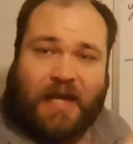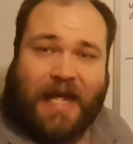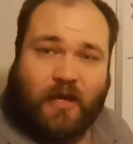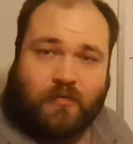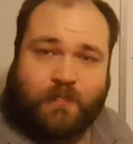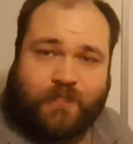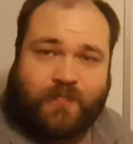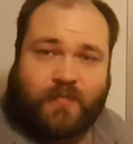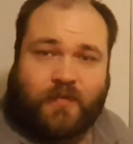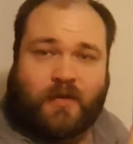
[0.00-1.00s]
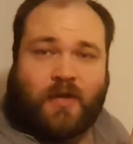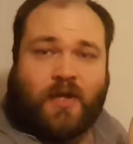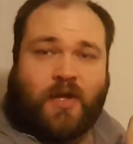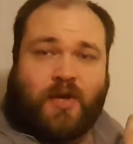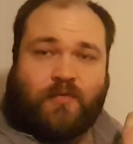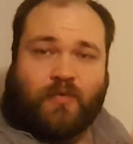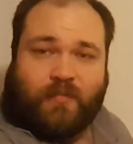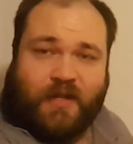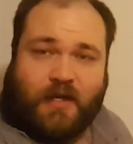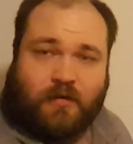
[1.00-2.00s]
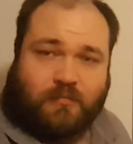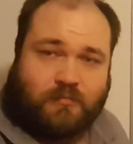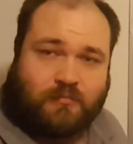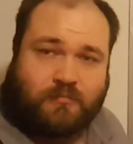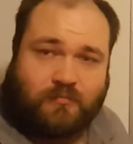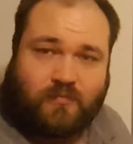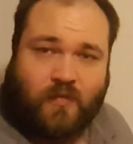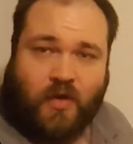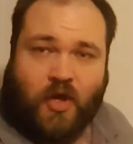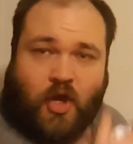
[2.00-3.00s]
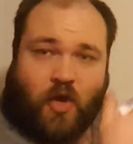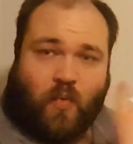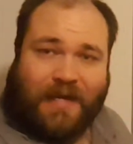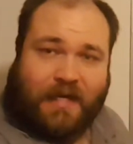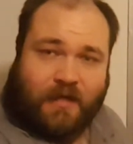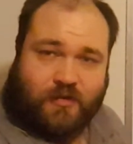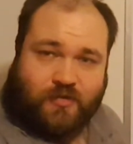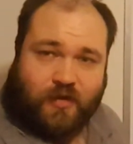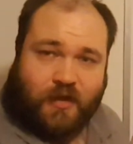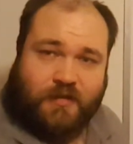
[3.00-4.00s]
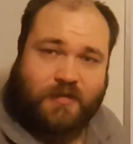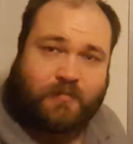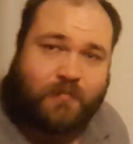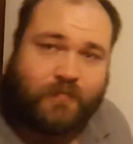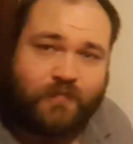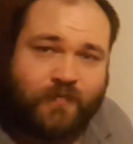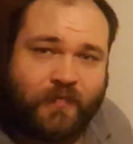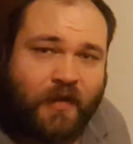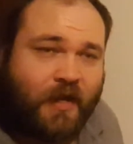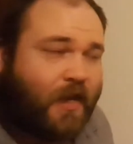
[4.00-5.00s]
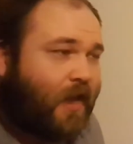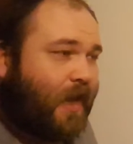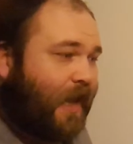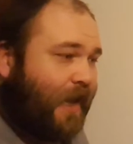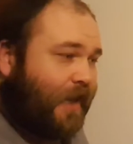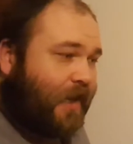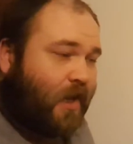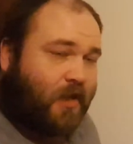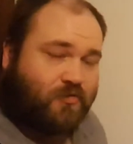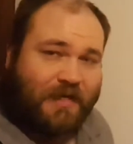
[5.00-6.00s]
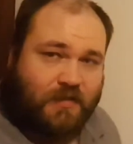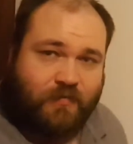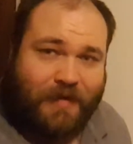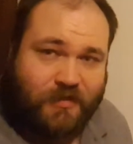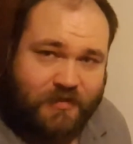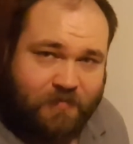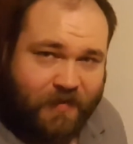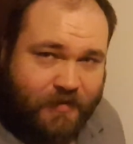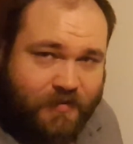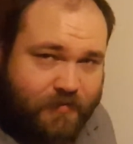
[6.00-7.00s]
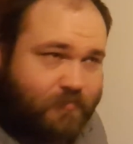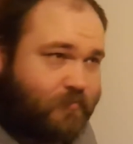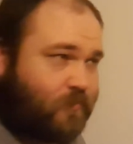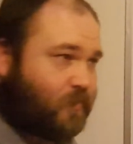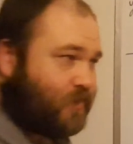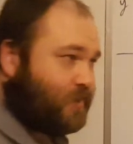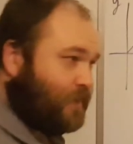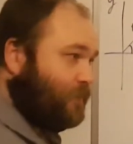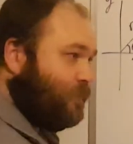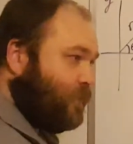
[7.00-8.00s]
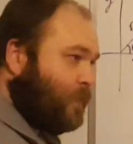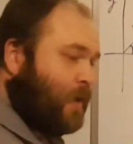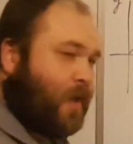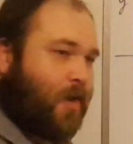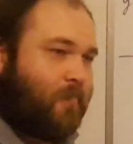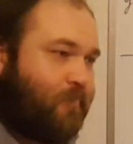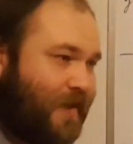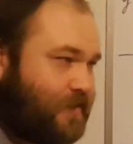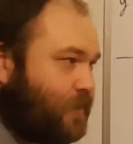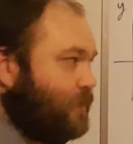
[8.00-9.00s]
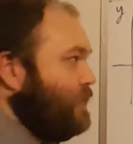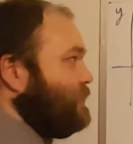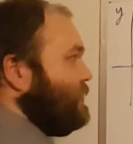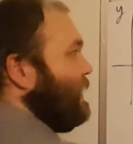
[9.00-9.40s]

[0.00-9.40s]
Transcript: now, from there, we can construct a transformation space, which basically is